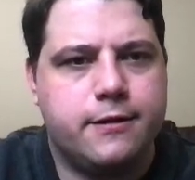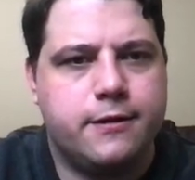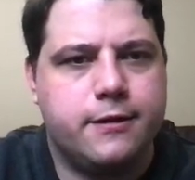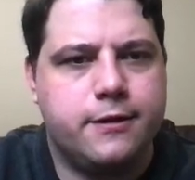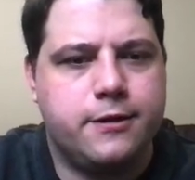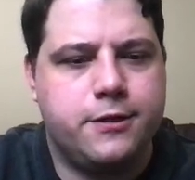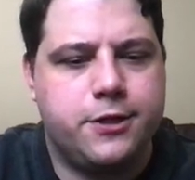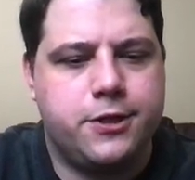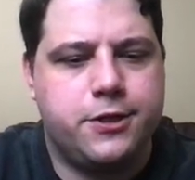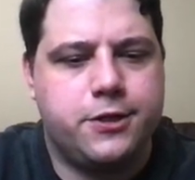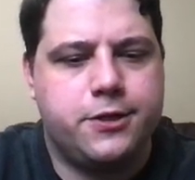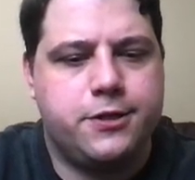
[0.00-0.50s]

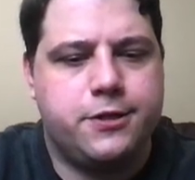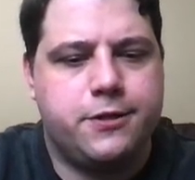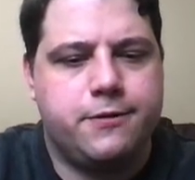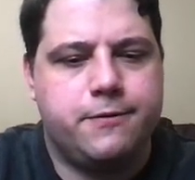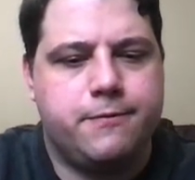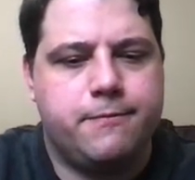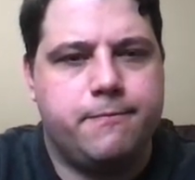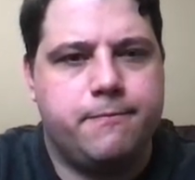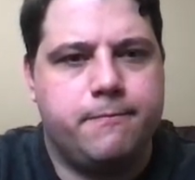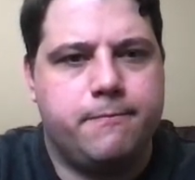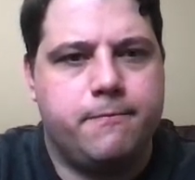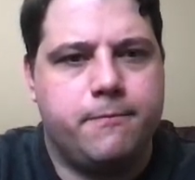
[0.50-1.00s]
just
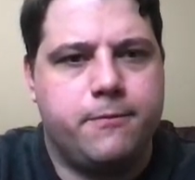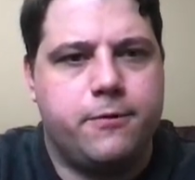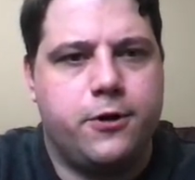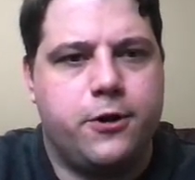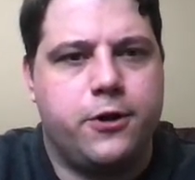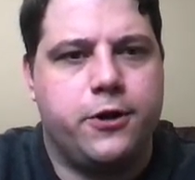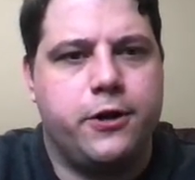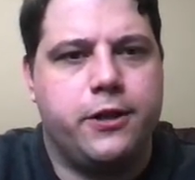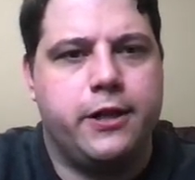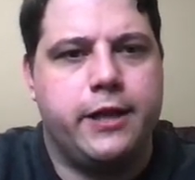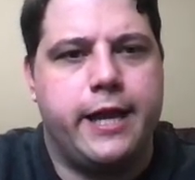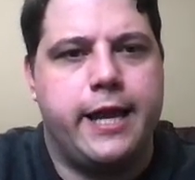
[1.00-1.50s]

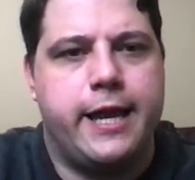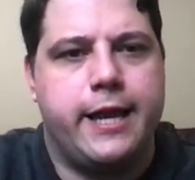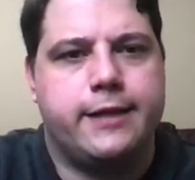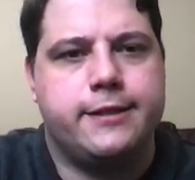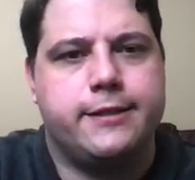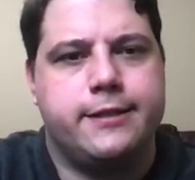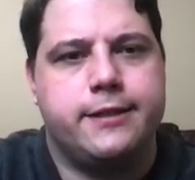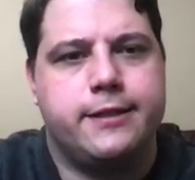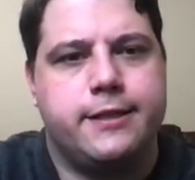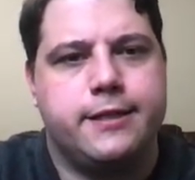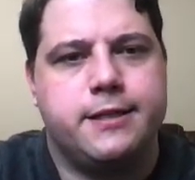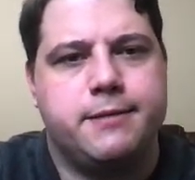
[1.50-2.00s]
early
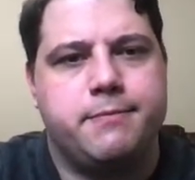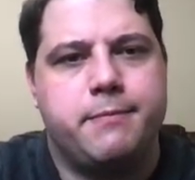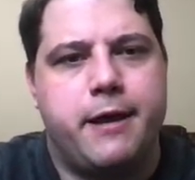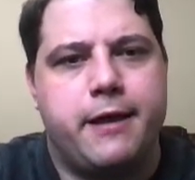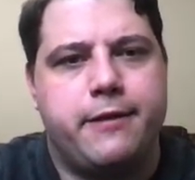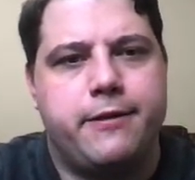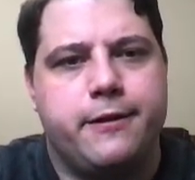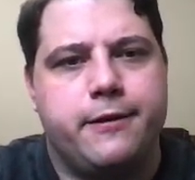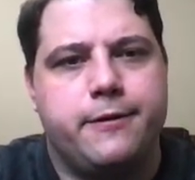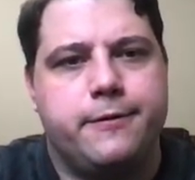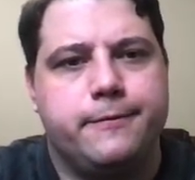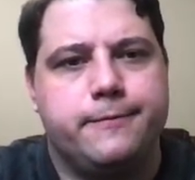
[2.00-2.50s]
exit this
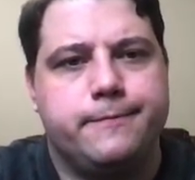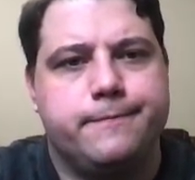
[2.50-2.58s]
method.